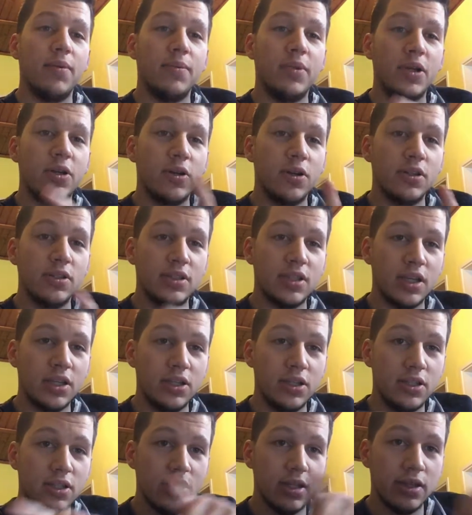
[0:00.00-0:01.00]
because I
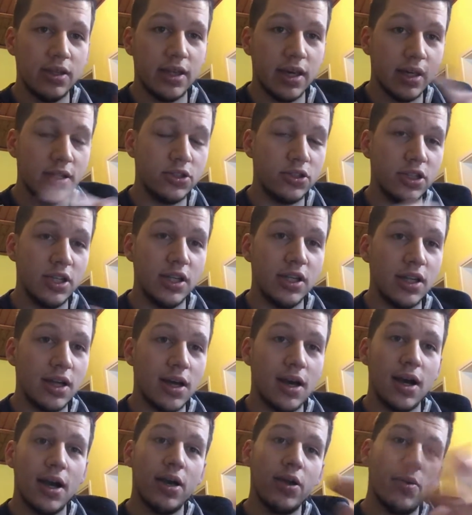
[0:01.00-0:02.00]
did that trick,
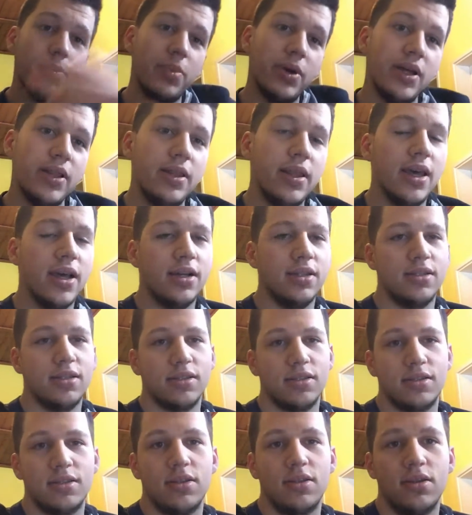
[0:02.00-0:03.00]
I don't pay
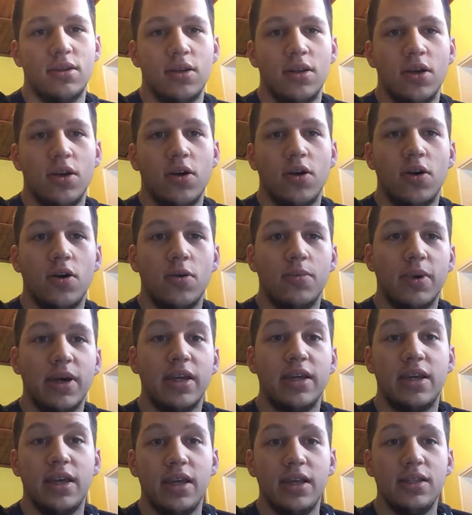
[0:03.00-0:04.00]
taxes on my
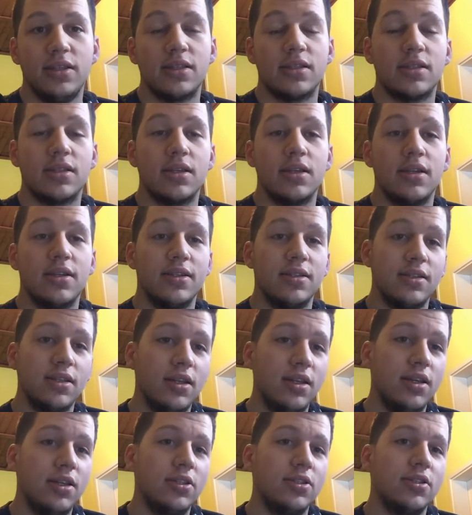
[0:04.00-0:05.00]
gains.
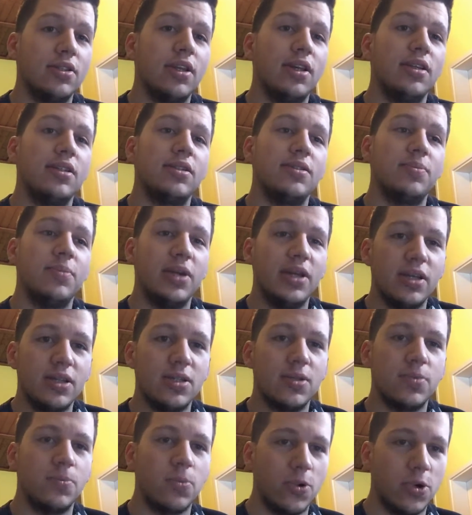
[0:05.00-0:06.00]
See? So that's being
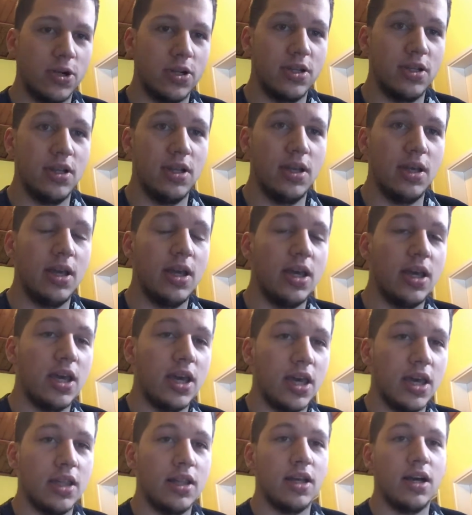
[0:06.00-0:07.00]
smart.
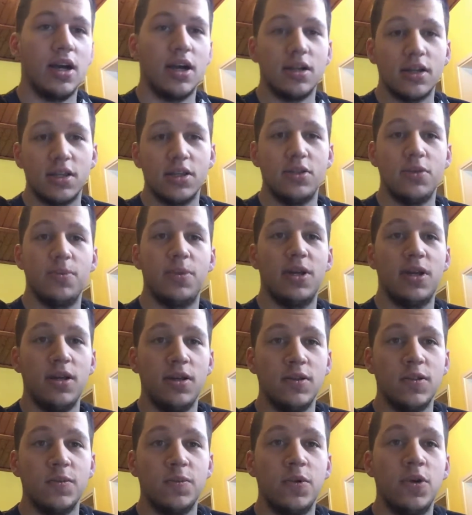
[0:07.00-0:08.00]
And how can you
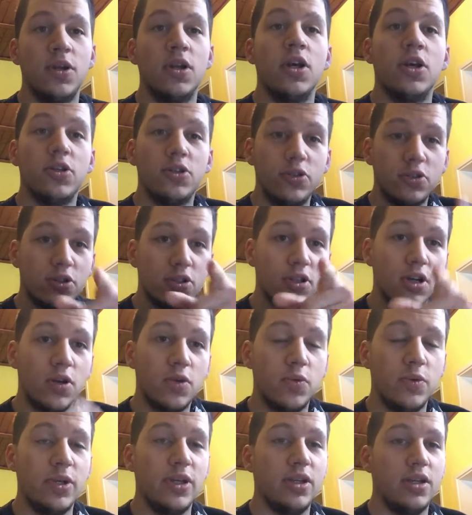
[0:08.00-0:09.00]
become smart? You start
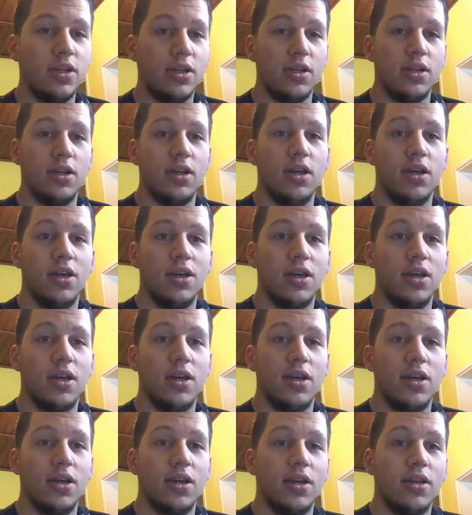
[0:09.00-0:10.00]
reading.
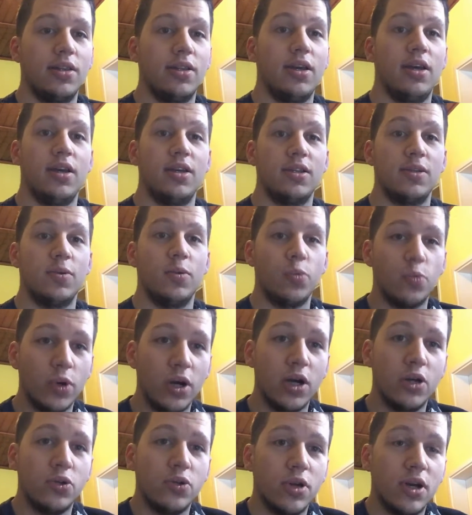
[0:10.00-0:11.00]
And they ask me,
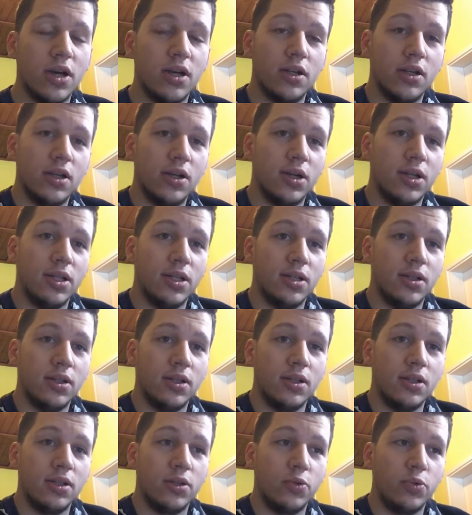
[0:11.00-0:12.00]
why do I
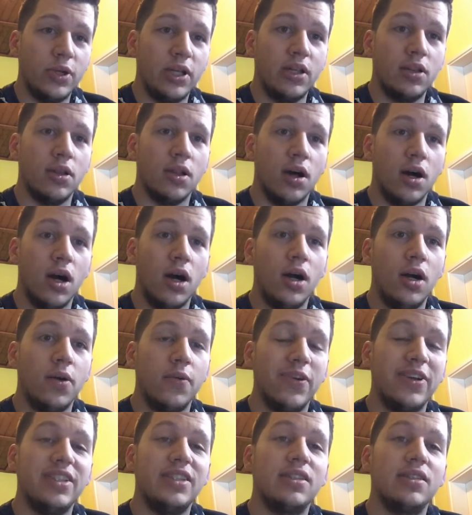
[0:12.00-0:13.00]
read law?
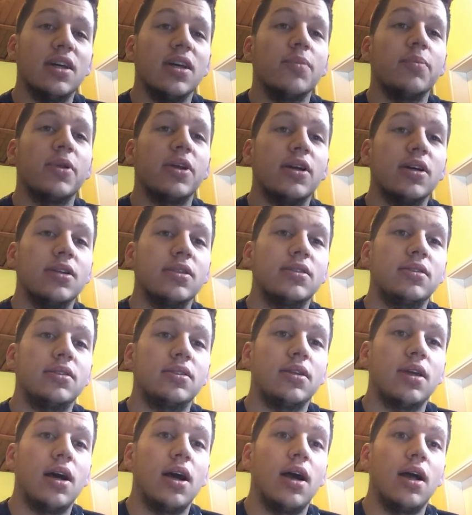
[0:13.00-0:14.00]
Well, it's not
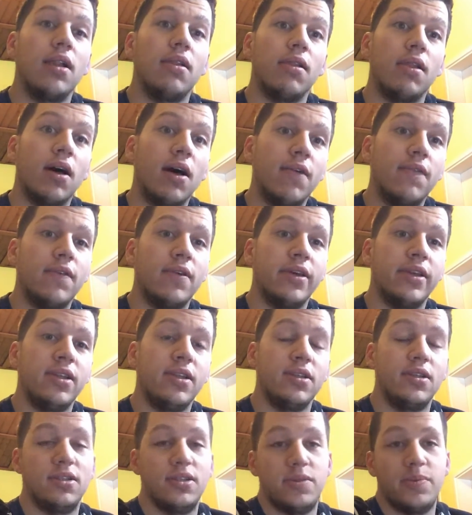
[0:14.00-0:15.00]
because I love it.
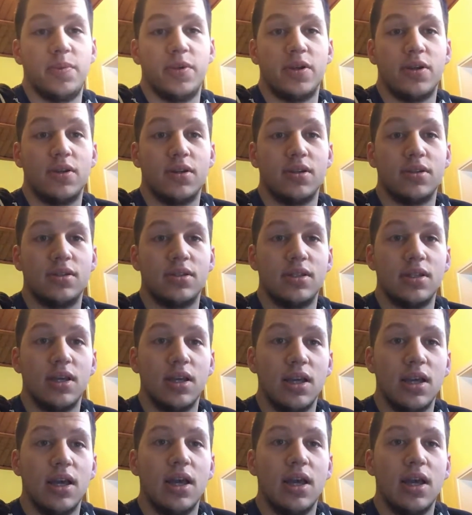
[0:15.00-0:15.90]
It's because